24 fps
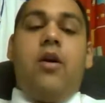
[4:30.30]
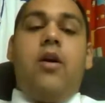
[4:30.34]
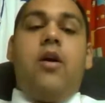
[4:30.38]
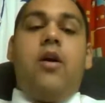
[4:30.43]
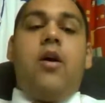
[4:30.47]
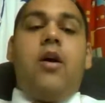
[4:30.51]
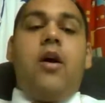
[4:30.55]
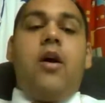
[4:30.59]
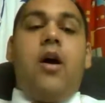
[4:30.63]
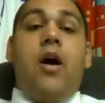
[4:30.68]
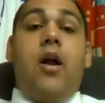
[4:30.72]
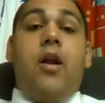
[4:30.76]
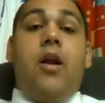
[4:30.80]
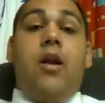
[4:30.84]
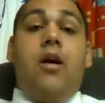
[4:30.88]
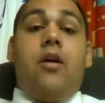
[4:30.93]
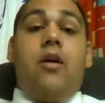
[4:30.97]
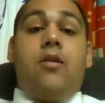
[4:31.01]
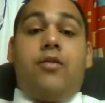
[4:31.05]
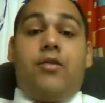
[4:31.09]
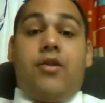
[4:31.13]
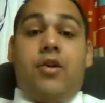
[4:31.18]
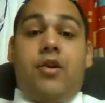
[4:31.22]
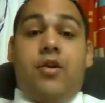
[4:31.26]
a
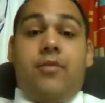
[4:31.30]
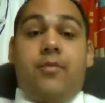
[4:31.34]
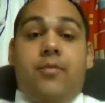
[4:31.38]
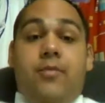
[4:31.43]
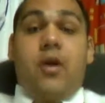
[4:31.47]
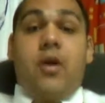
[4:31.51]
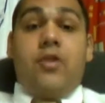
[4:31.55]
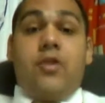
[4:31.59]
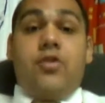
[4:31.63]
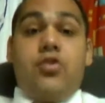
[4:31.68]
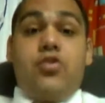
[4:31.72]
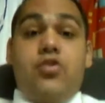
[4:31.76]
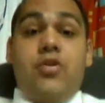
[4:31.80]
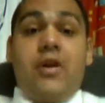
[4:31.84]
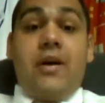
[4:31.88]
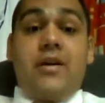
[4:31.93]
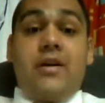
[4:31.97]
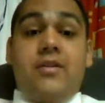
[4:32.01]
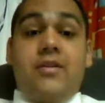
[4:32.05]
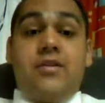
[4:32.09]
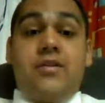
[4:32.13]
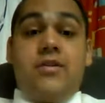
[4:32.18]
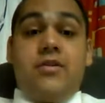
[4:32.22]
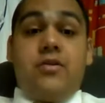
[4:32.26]
long-term contract.
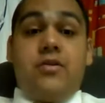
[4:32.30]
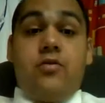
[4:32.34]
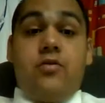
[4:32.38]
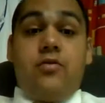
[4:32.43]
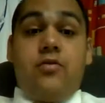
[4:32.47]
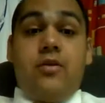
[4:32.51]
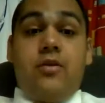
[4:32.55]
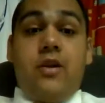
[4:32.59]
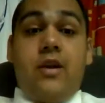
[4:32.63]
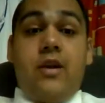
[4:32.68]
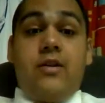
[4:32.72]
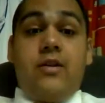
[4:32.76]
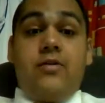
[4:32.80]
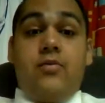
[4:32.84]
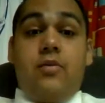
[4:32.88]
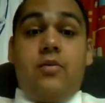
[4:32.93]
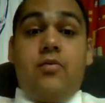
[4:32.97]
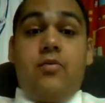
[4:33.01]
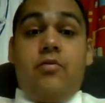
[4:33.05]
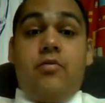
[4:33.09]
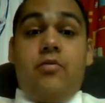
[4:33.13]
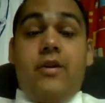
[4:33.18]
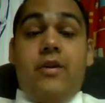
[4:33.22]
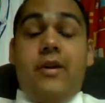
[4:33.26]
So that is what we're
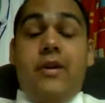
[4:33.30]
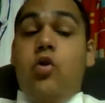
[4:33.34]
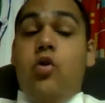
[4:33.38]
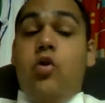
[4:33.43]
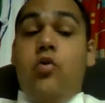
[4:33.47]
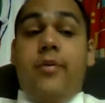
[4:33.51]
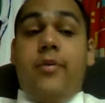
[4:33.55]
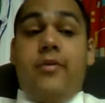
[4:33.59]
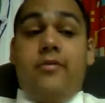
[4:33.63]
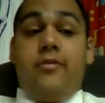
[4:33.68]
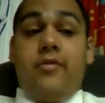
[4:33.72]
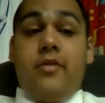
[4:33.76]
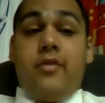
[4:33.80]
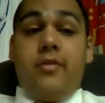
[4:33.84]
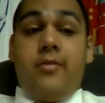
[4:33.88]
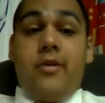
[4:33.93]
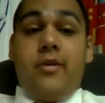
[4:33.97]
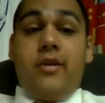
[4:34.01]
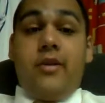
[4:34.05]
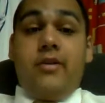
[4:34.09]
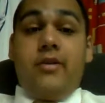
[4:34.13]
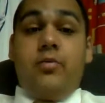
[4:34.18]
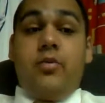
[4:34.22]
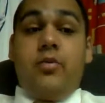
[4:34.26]
really hoping for him at this
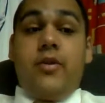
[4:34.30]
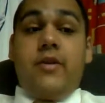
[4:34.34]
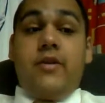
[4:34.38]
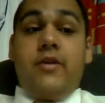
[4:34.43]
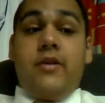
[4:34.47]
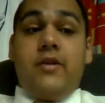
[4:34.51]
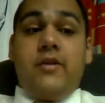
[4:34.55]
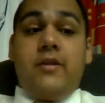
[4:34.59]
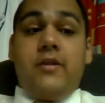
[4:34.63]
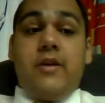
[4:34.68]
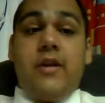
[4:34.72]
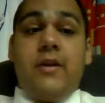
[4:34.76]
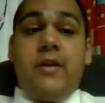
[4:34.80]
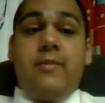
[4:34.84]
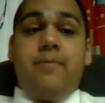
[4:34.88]
point in time.